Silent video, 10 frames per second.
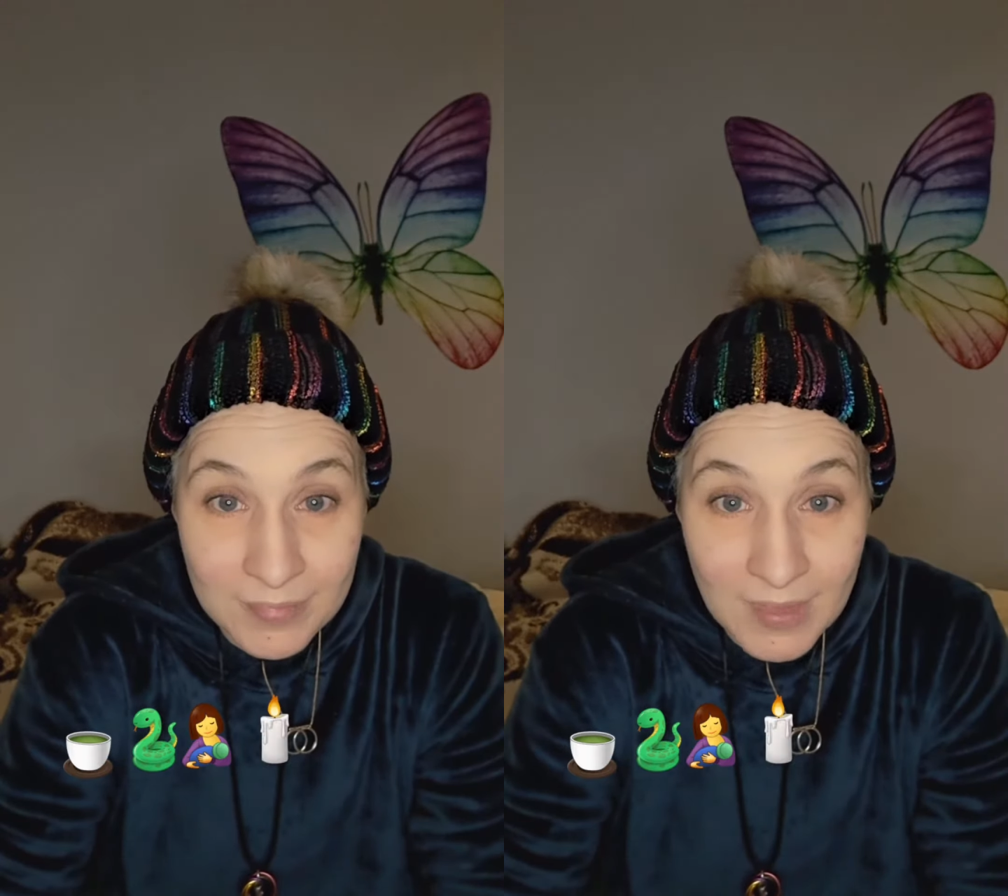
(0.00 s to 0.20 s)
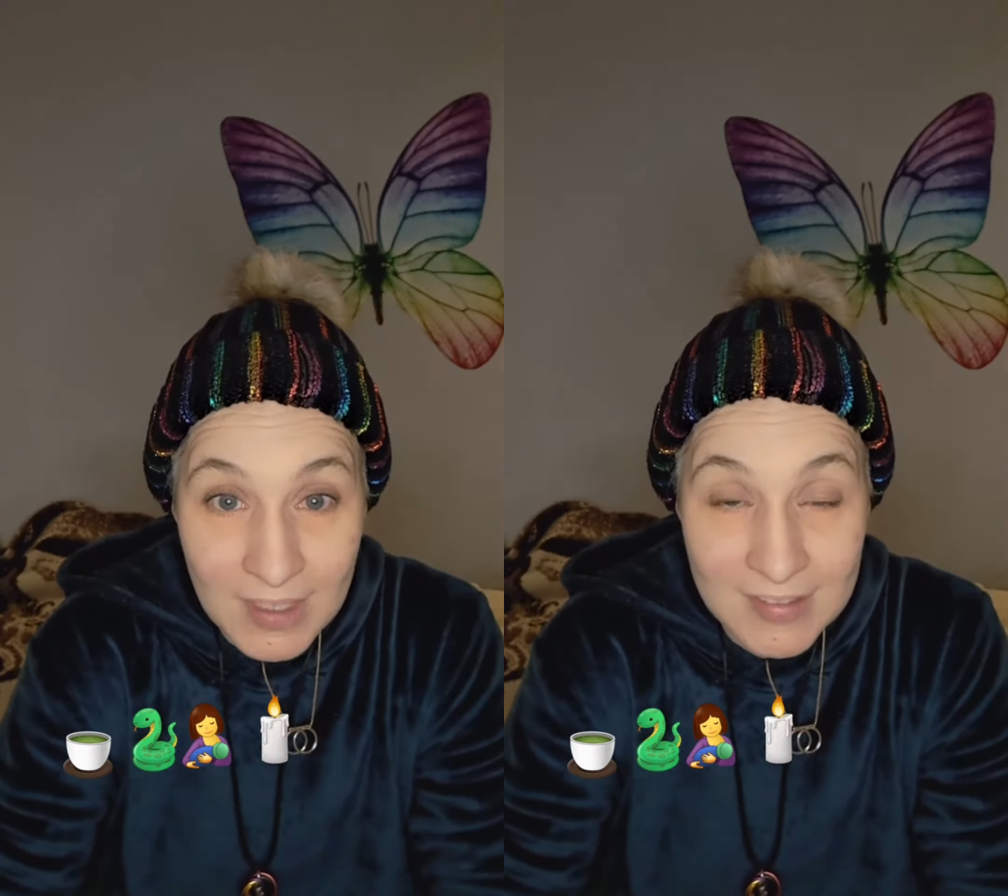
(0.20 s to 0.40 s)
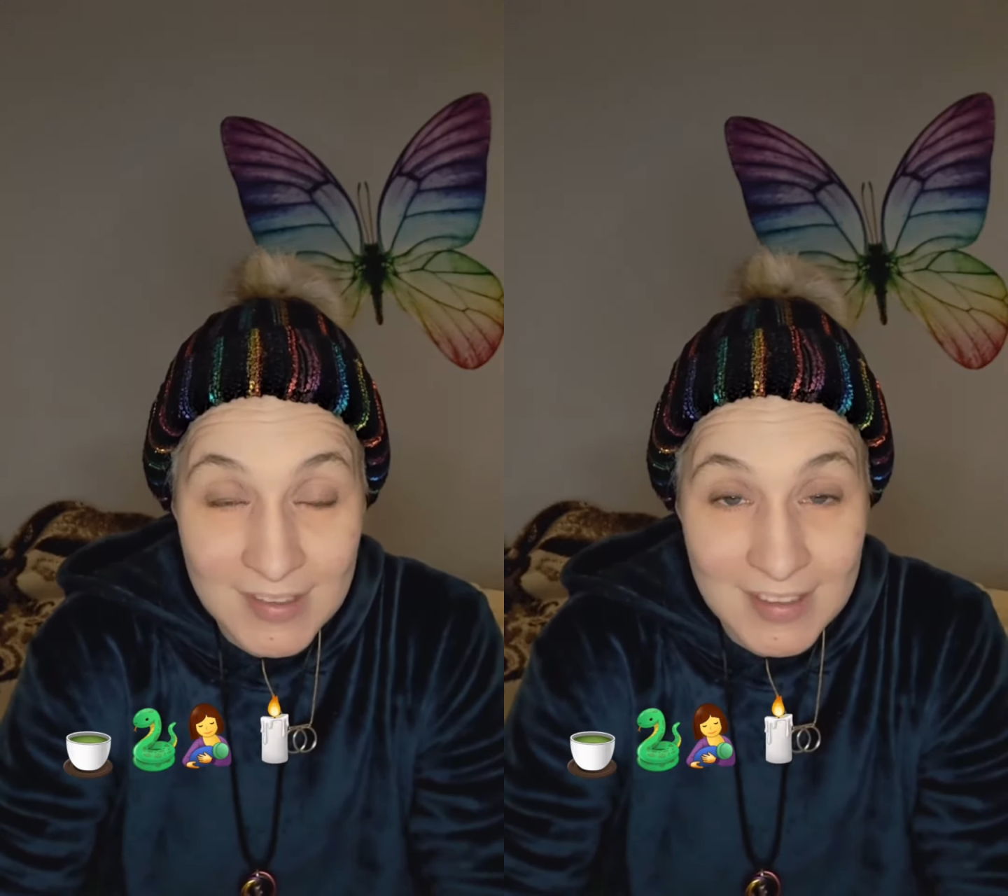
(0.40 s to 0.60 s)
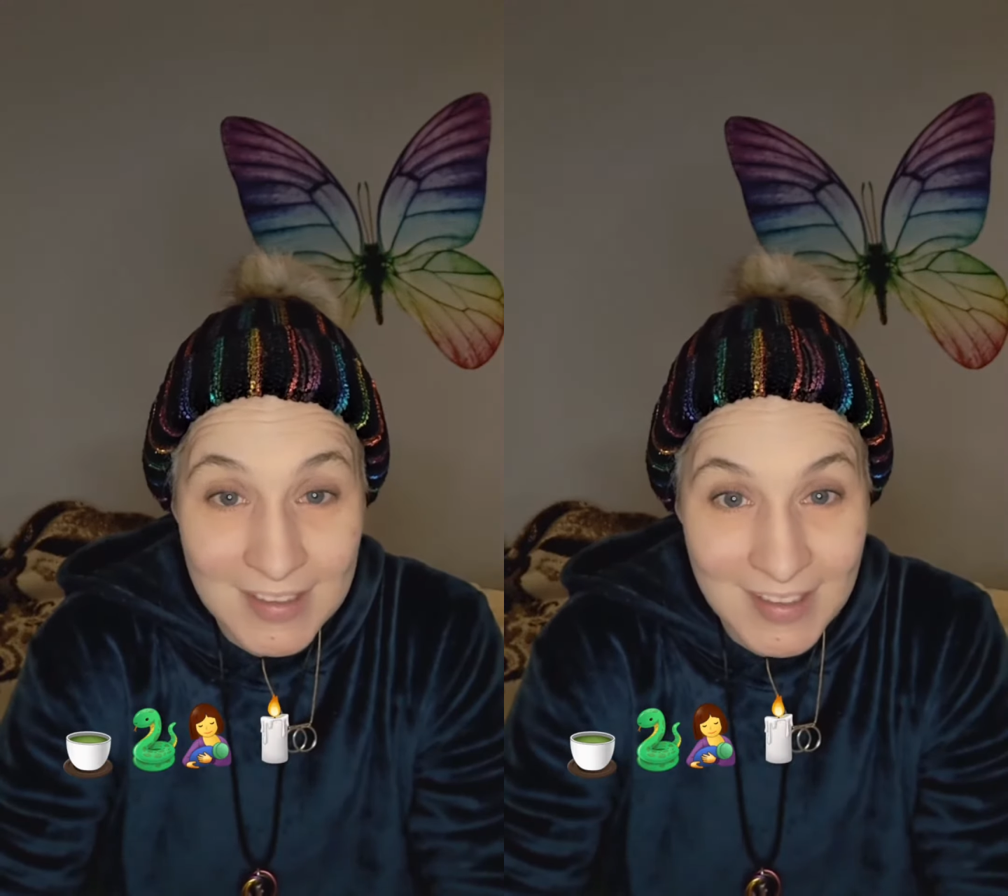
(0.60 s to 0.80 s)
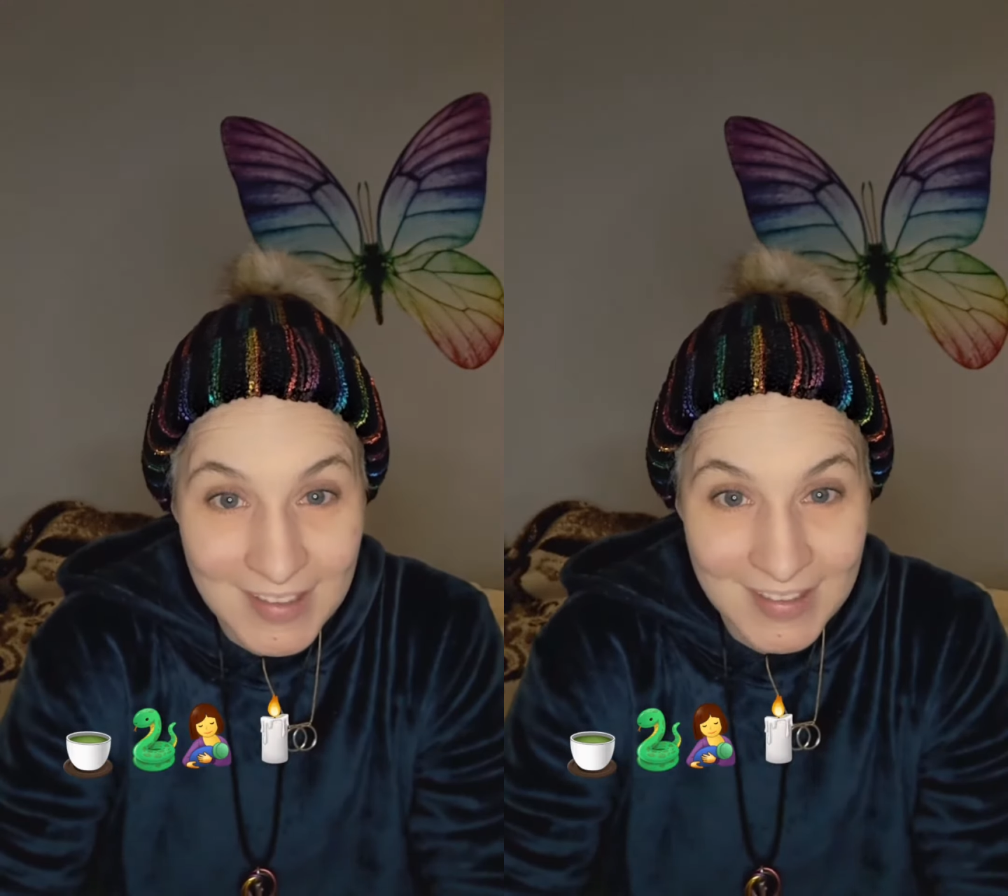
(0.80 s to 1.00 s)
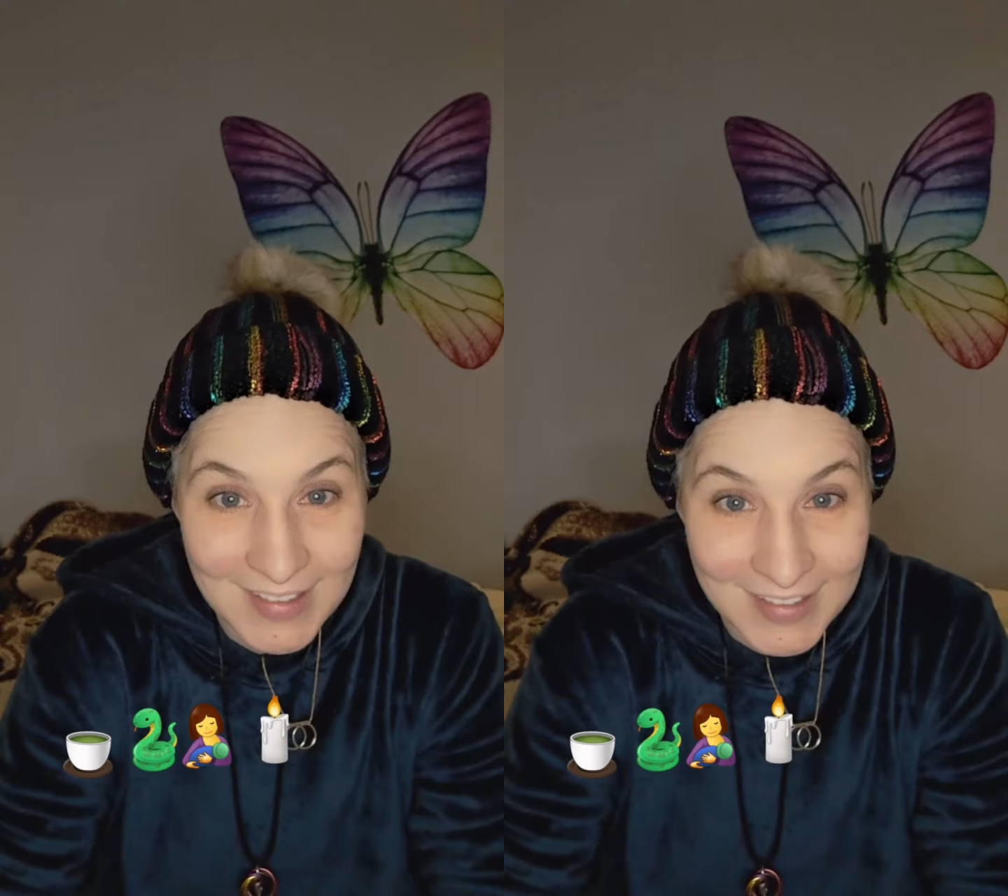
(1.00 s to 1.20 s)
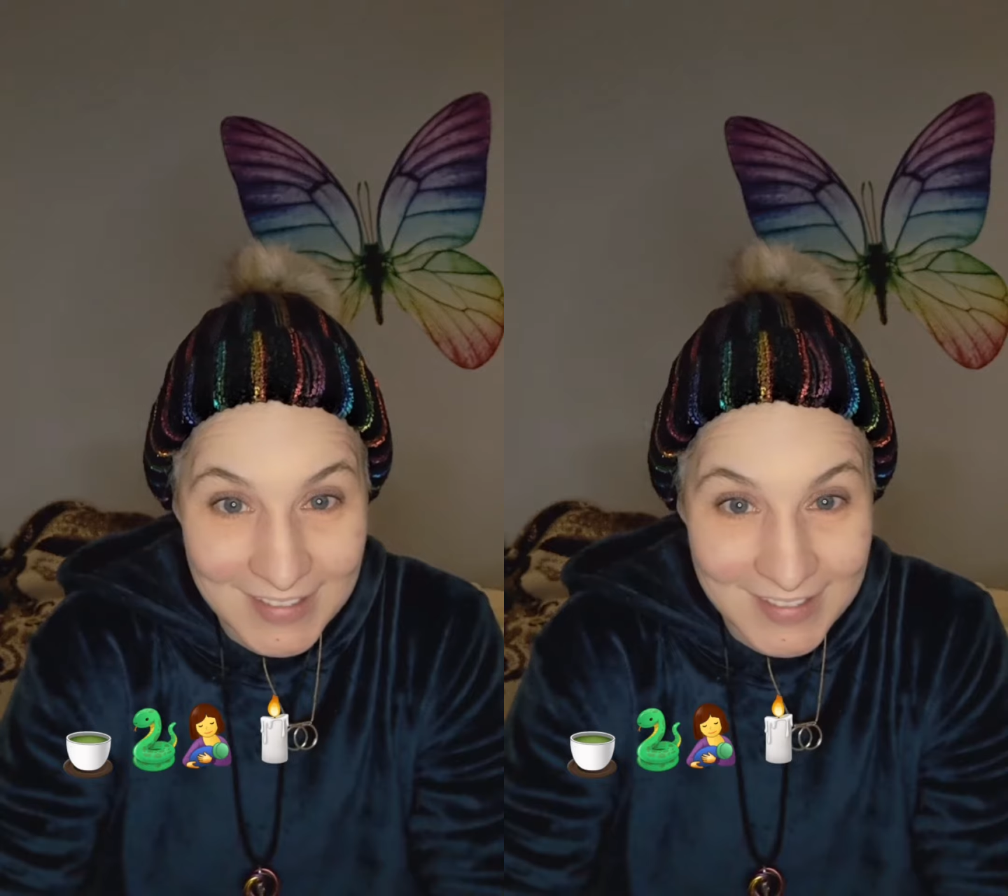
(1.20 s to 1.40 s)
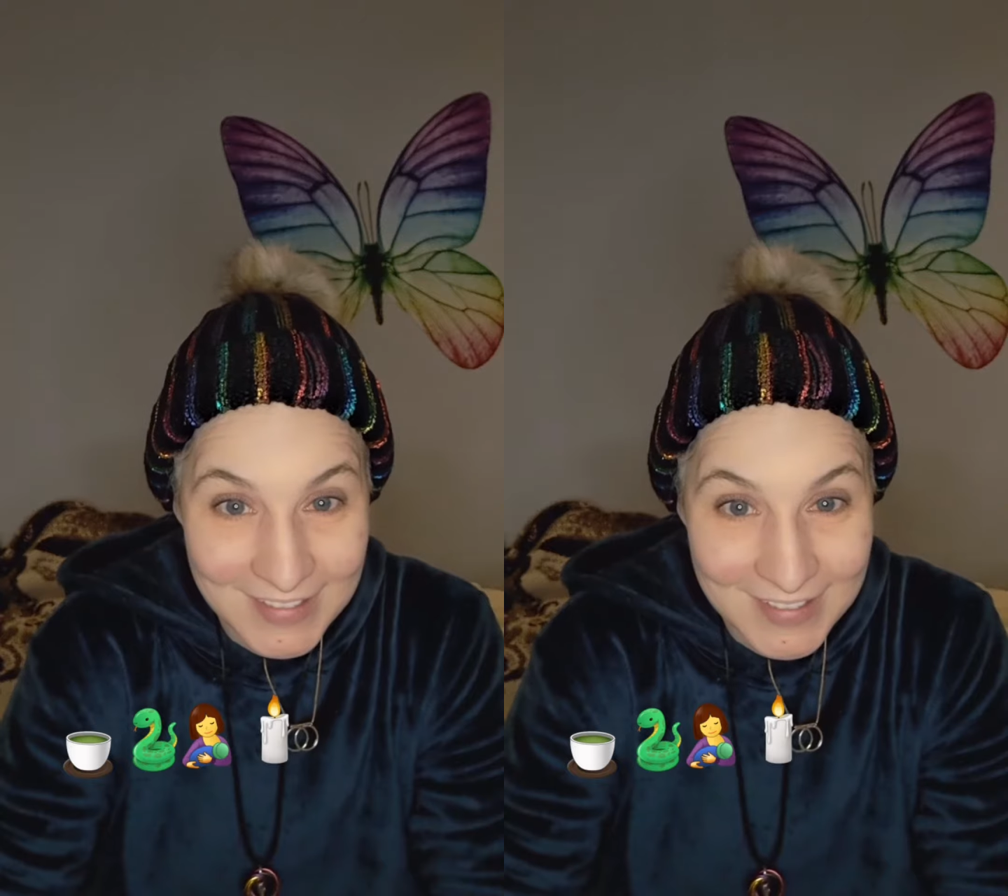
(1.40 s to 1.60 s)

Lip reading: is a little light,